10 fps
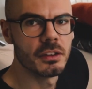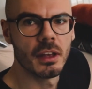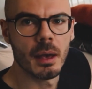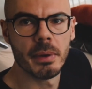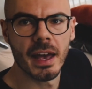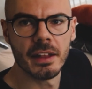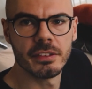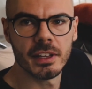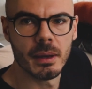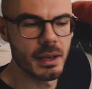a pants
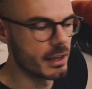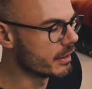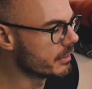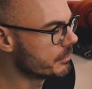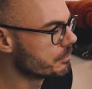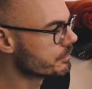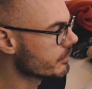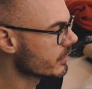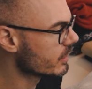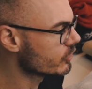and a
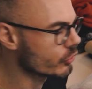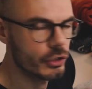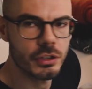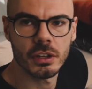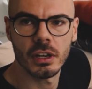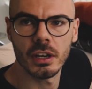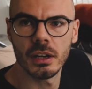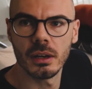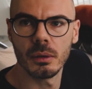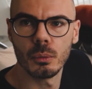shirt,
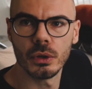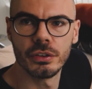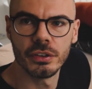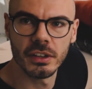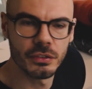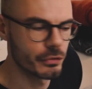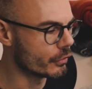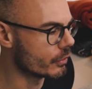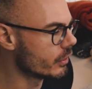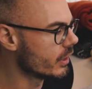which is
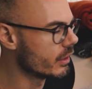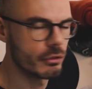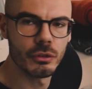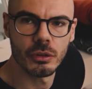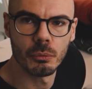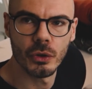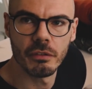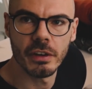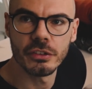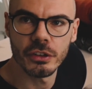for some
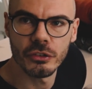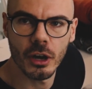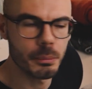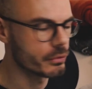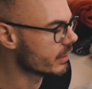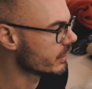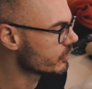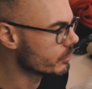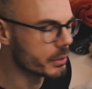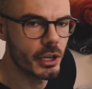renovation jobs that is
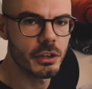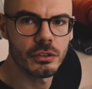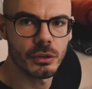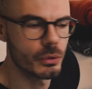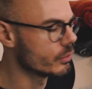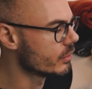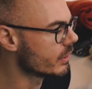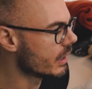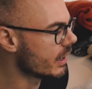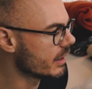to be done,
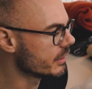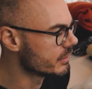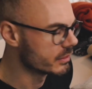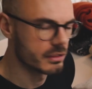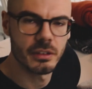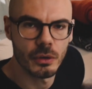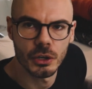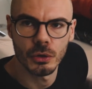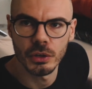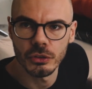so I thought I
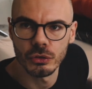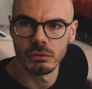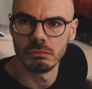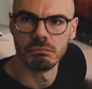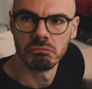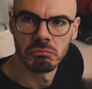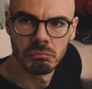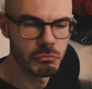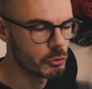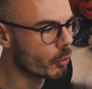don't need to
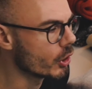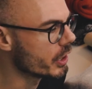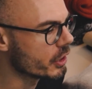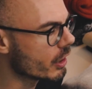spoil any